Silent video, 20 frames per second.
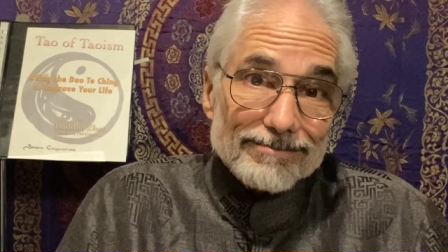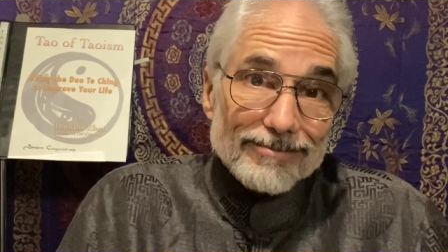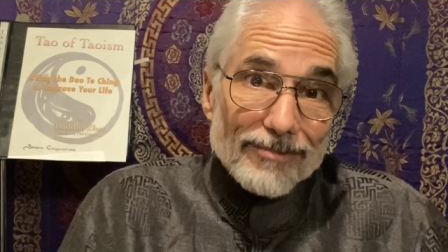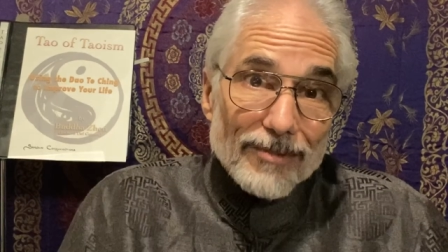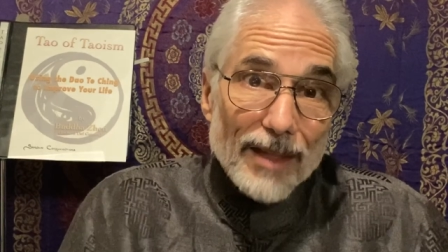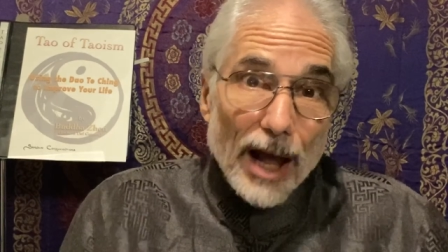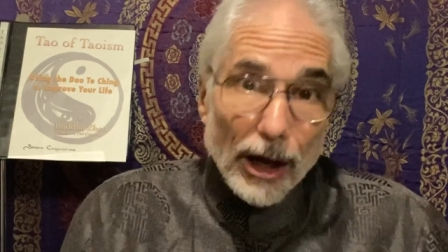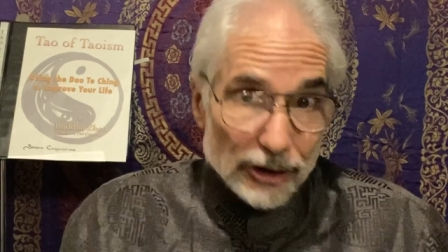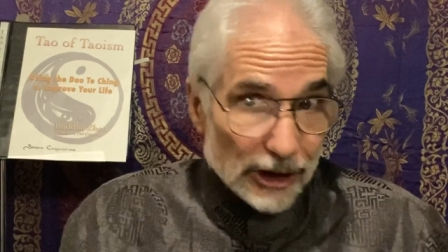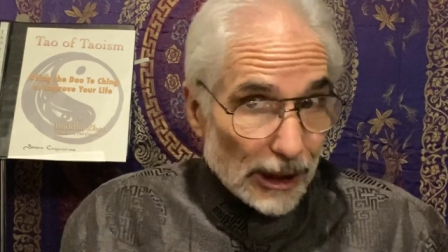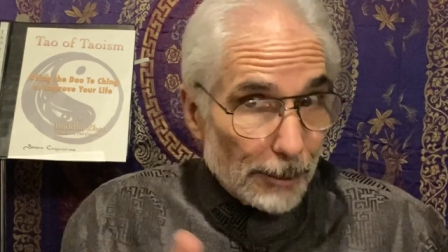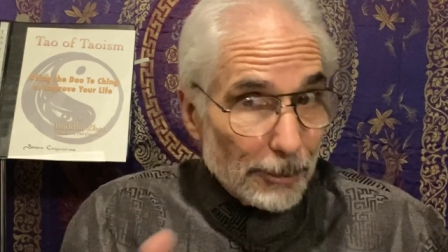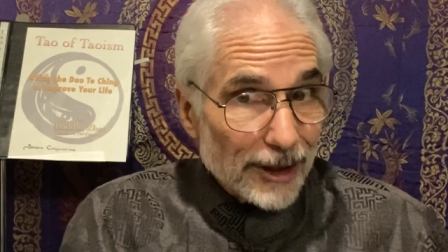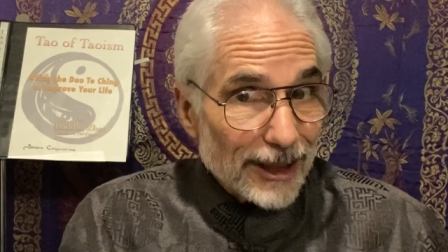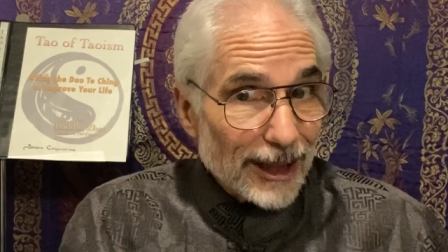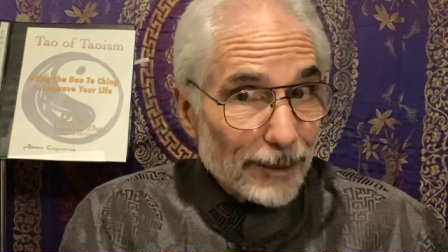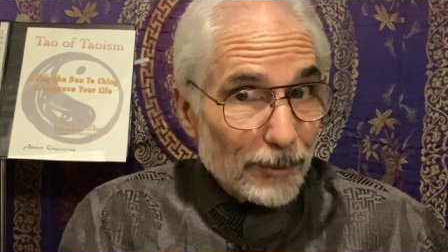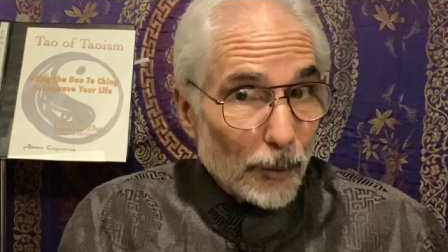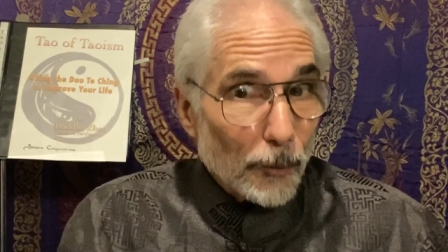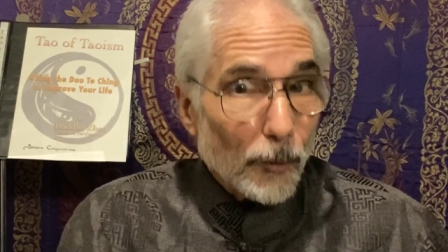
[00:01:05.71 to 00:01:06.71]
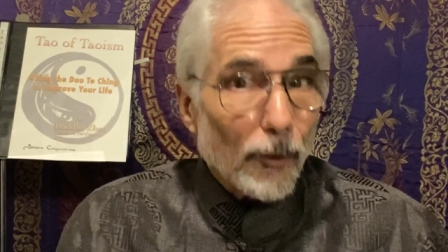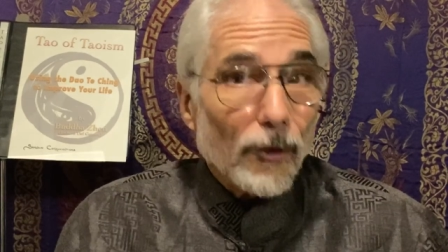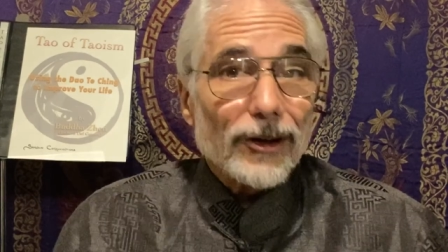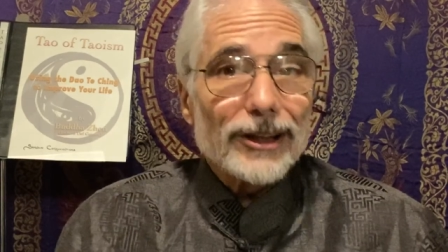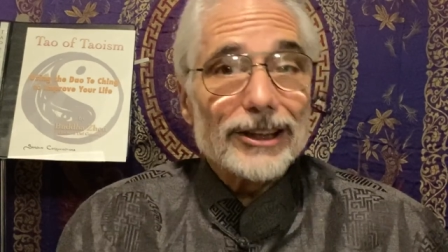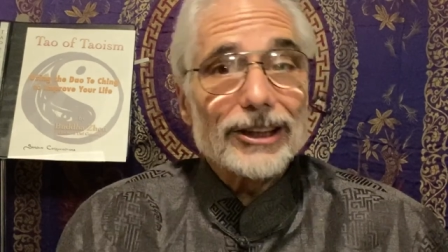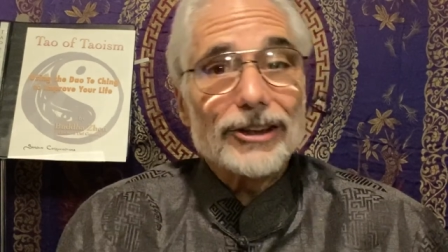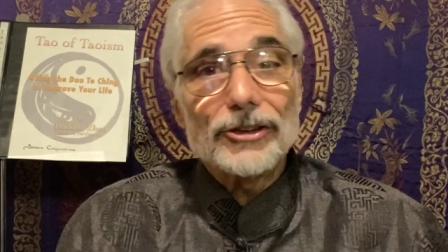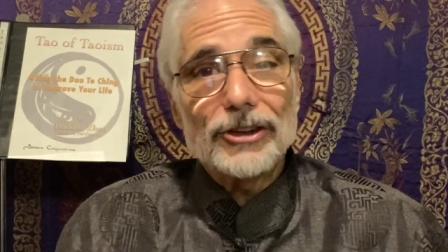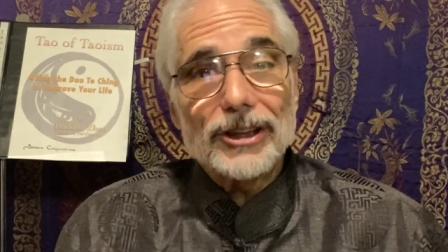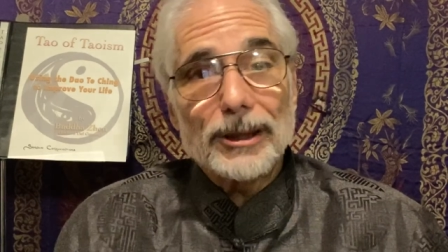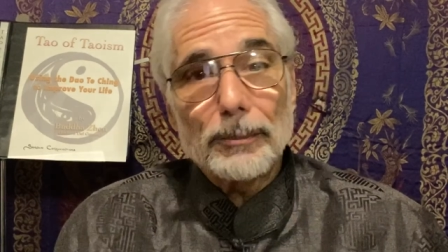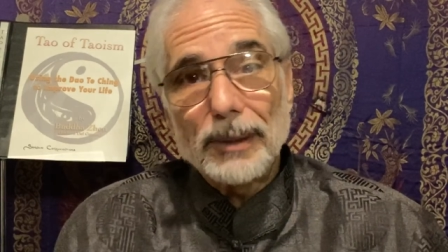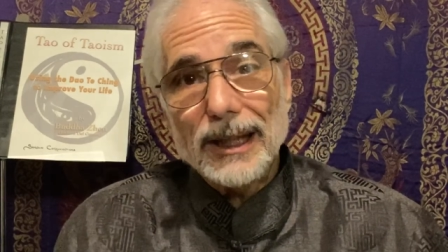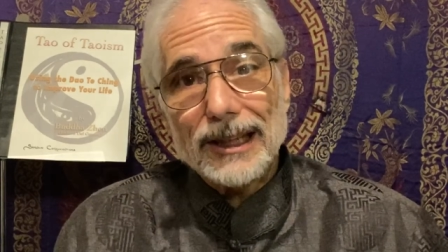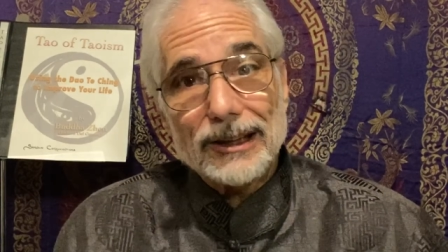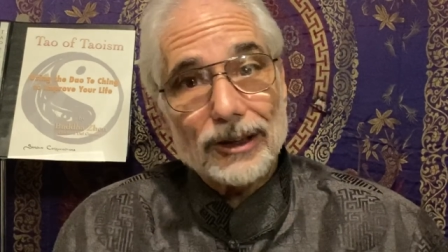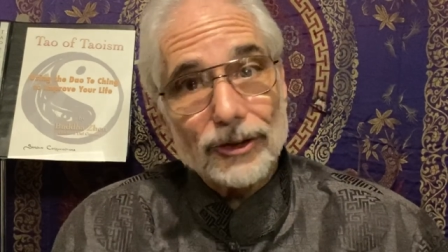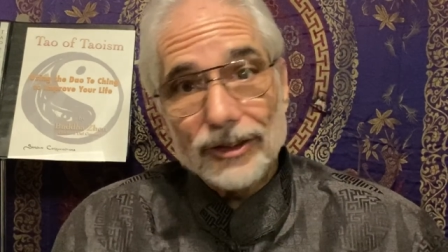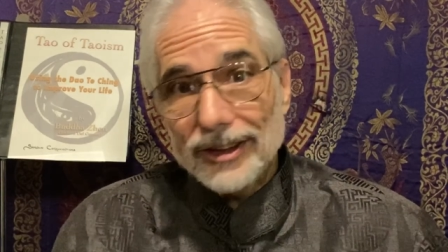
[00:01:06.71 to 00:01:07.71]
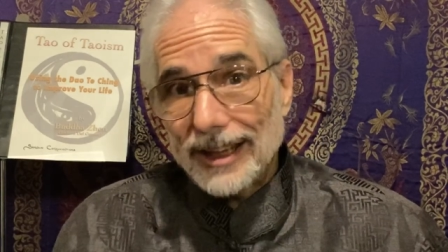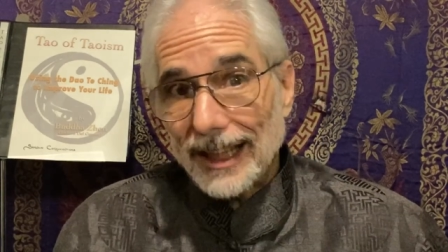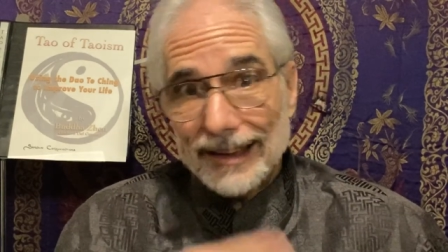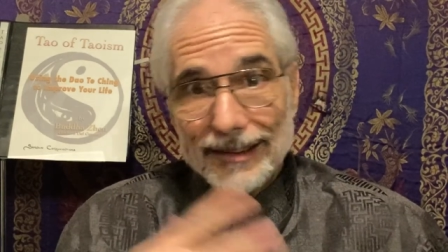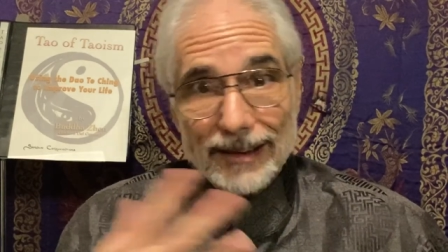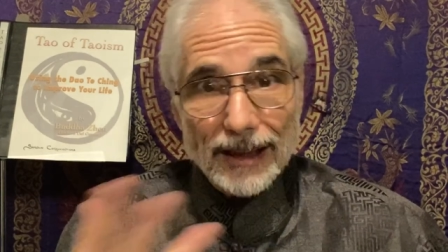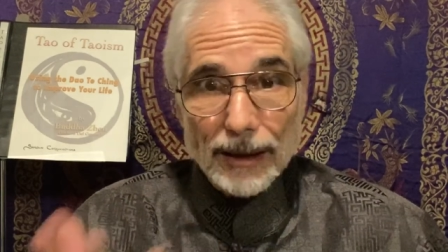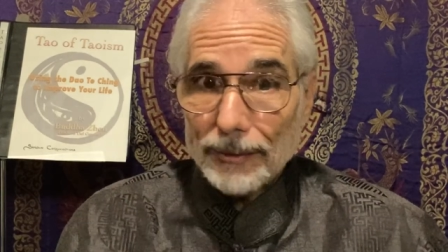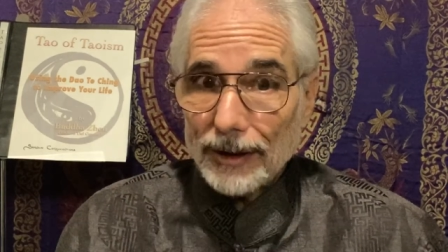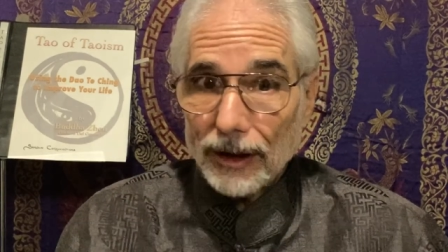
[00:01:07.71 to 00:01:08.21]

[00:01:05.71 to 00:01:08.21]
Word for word: Now, some of them are warriors. You can pick those guys out.